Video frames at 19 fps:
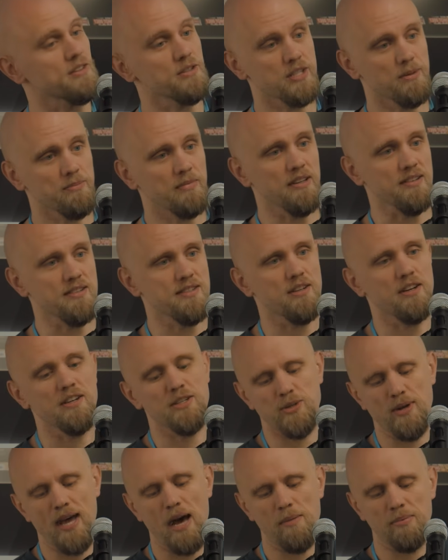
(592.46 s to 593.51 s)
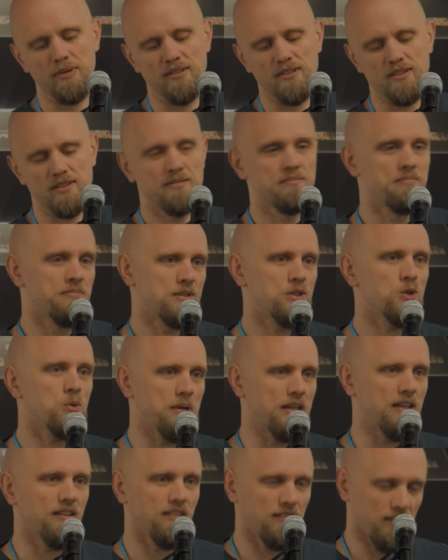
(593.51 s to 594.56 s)
year, something starts to happen to
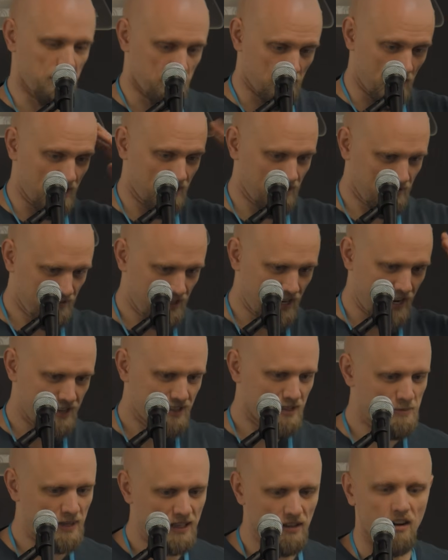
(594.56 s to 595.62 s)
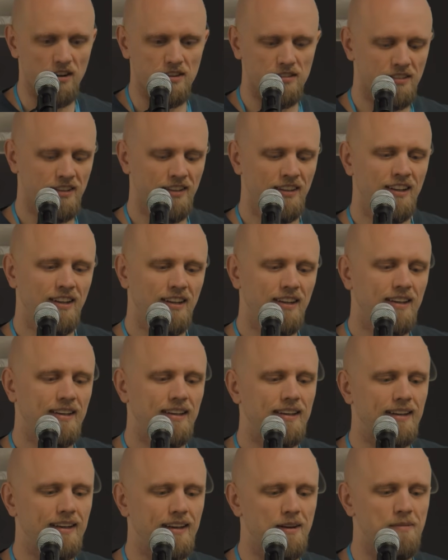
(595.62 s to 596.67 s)
me in my head and my heart.
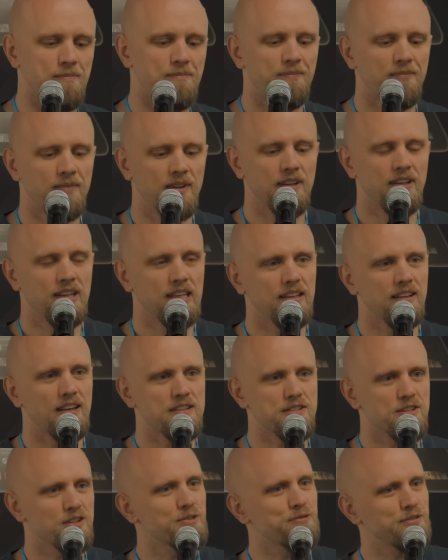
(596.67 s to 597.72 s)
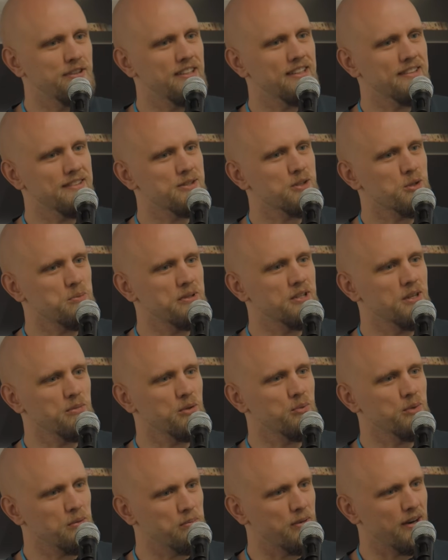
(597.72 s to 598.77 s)
I start to feel like this could become
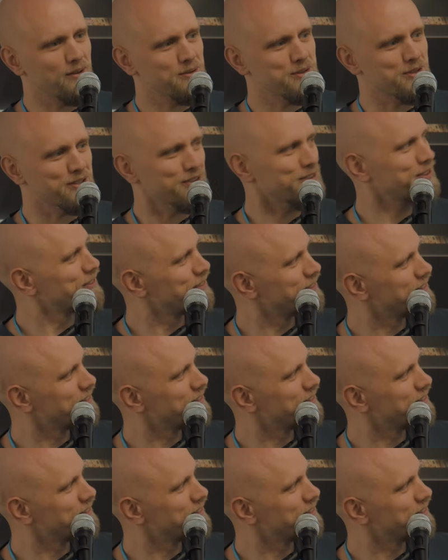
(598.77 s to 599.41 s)
a real browser.